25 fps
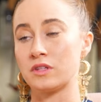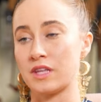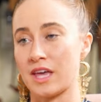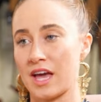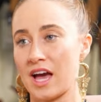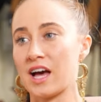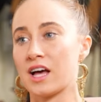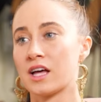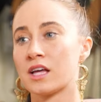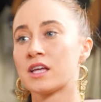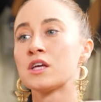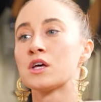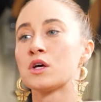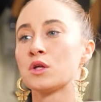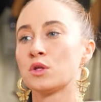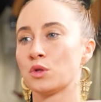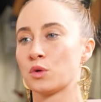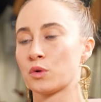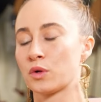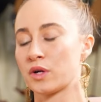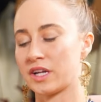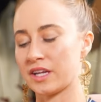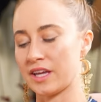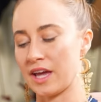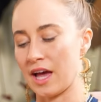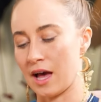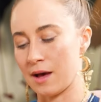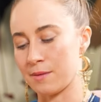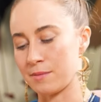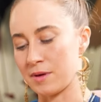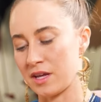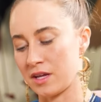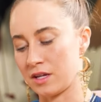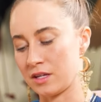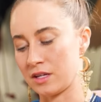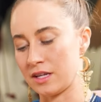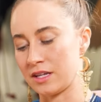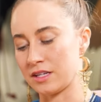Yeah, Laurie
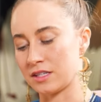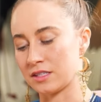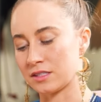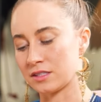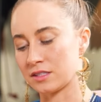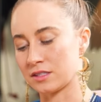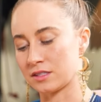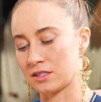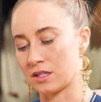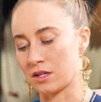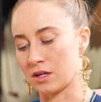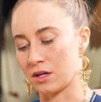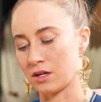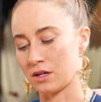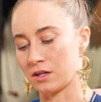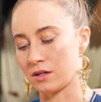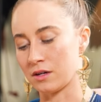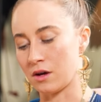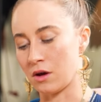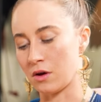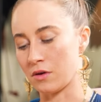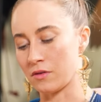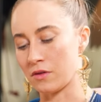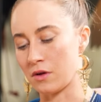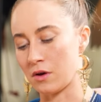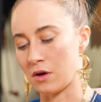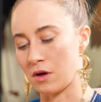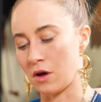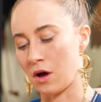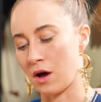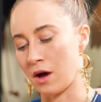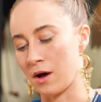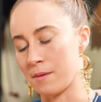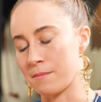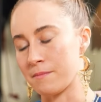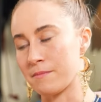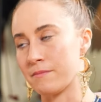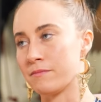Cabot is the
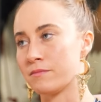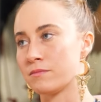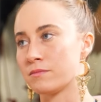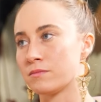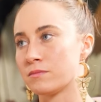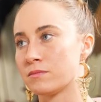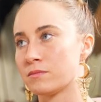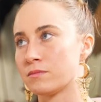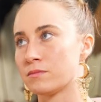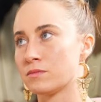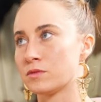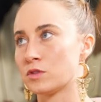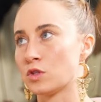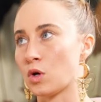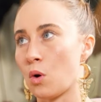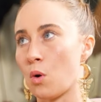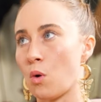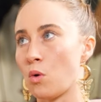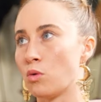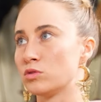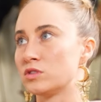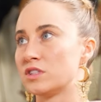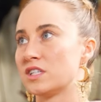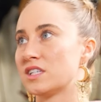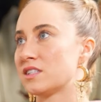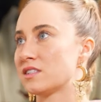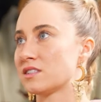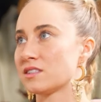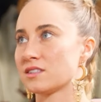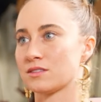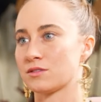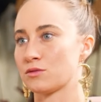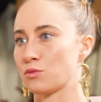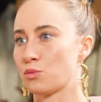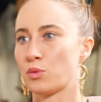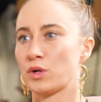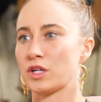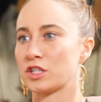um, the
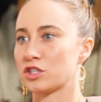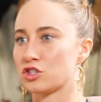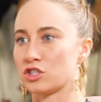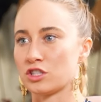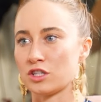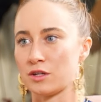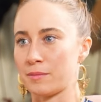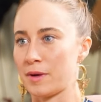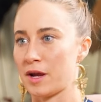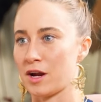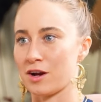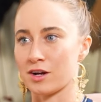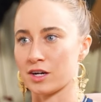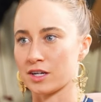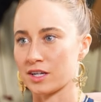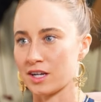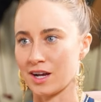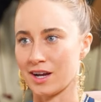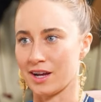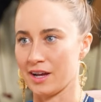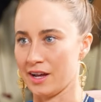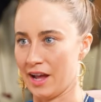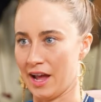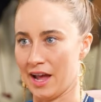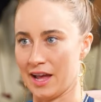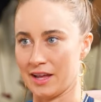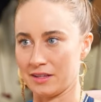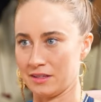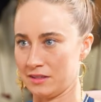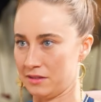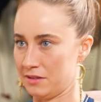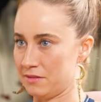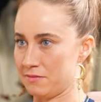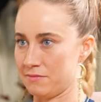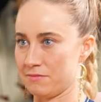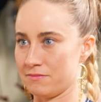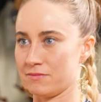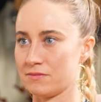oldest witch in America
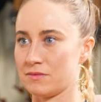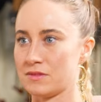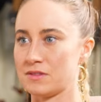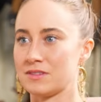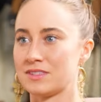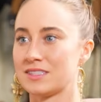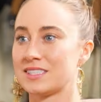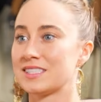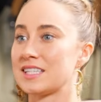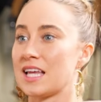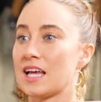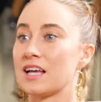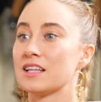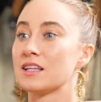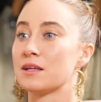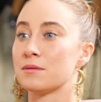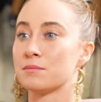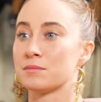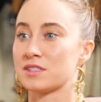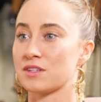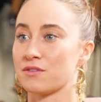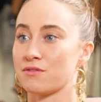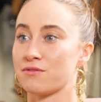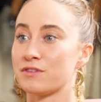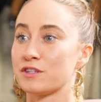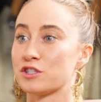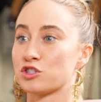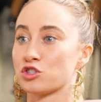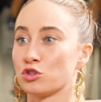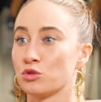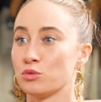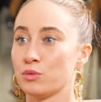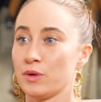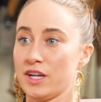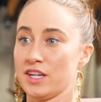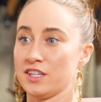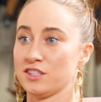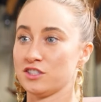and Salem's
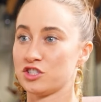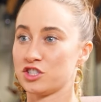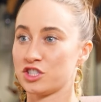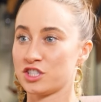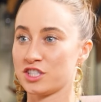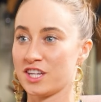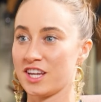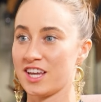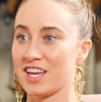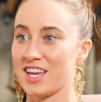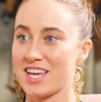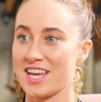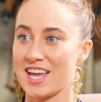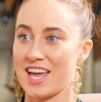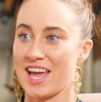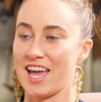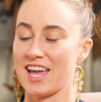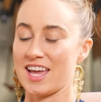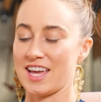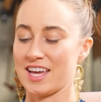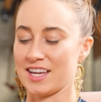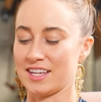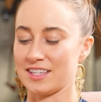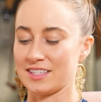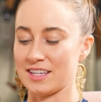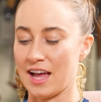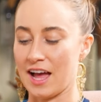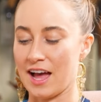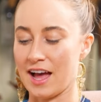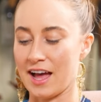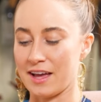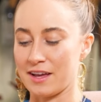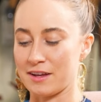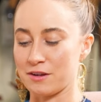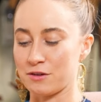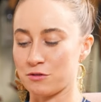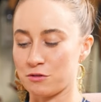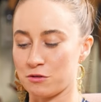official witch. And
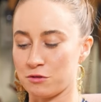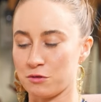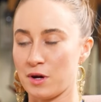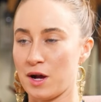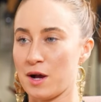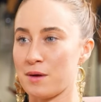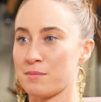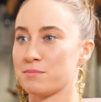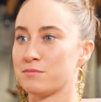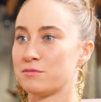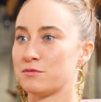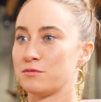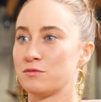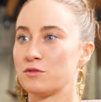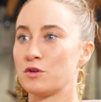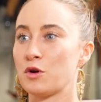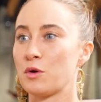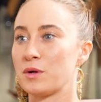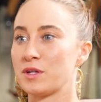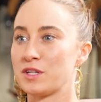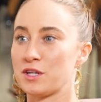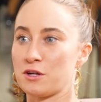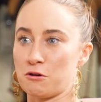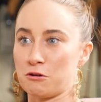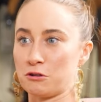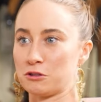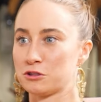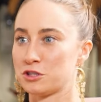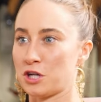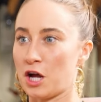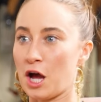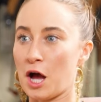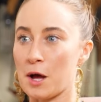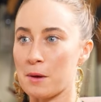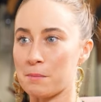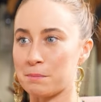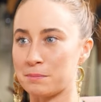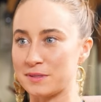I grew up going to her
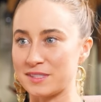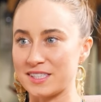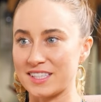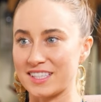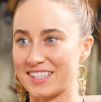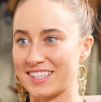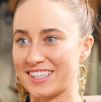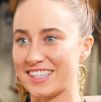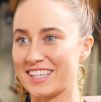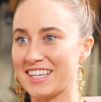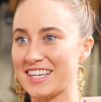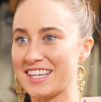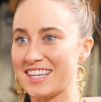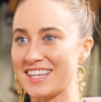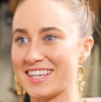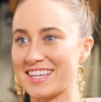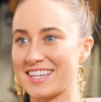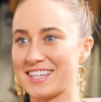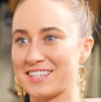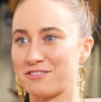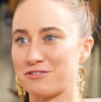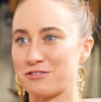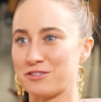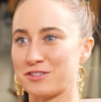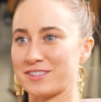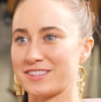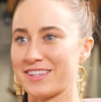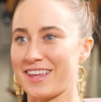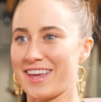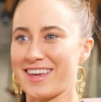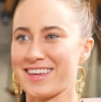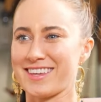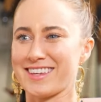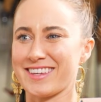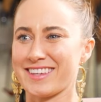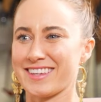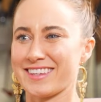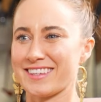shops and just
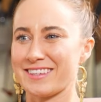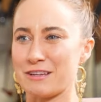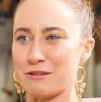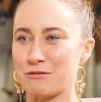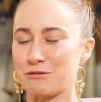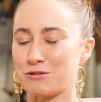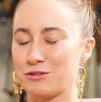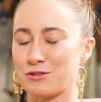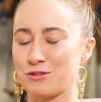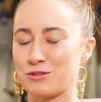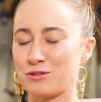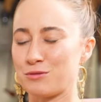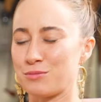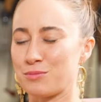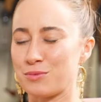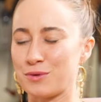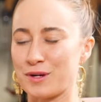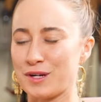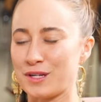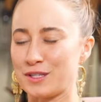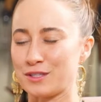like. Super